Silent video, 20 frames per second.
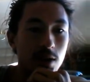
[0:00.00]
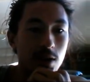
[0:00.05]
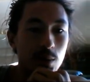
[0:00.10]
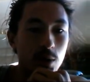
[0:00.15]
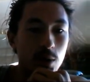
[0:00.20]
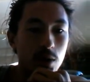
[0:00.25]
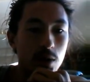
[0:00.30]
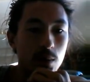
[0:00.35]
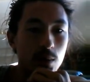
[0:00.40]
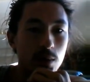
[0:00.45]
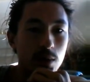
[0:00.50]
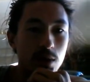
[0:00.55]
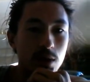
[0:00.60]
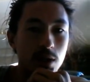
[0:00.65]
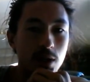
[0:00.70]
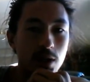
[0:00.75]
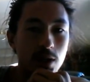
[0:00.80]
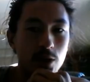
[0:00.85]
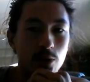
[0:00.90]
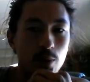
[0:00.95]
I'm
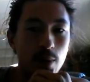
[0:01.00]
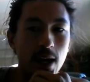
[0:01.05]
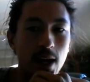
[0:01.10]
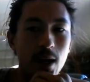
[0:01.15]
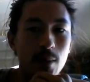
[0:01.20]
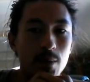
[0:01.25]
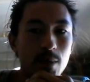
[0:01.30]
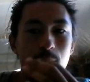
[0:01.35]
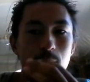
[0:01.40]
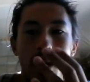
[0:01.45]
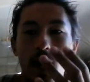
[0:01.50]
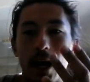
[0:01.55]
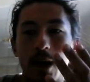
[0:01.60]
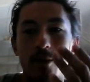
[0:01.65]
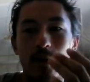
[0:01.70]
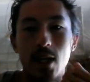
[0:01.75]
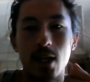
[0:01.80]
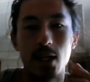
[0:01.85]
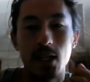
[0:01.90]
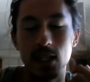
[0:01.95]
gonna grab the
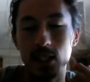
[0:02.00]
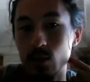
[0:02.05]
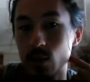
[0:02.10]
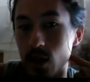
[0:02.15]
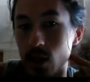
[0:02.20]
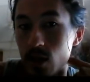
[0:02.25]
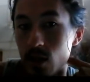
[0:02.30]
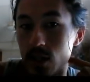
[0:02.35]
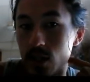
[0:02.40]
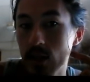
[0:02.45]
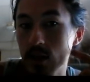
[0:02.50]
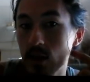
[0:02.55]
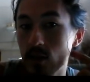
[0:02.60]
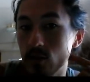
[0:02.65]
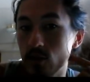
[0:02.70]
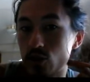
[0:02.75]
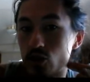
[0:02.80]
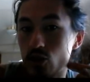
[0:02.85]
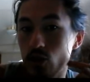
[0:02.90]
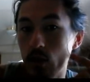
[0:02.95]
pirate, I guess. We don't need
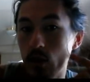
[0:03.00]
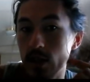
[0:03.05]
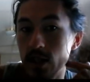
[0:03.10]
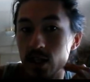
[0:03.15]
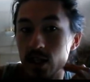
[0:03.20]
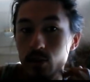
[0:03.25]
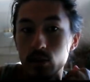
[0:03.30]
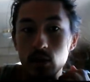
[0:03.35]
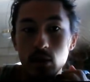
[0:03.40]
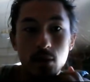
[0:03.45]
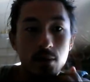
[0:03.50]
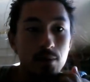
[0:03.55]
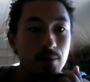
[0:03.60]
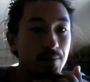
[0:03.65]
another shorekeeper.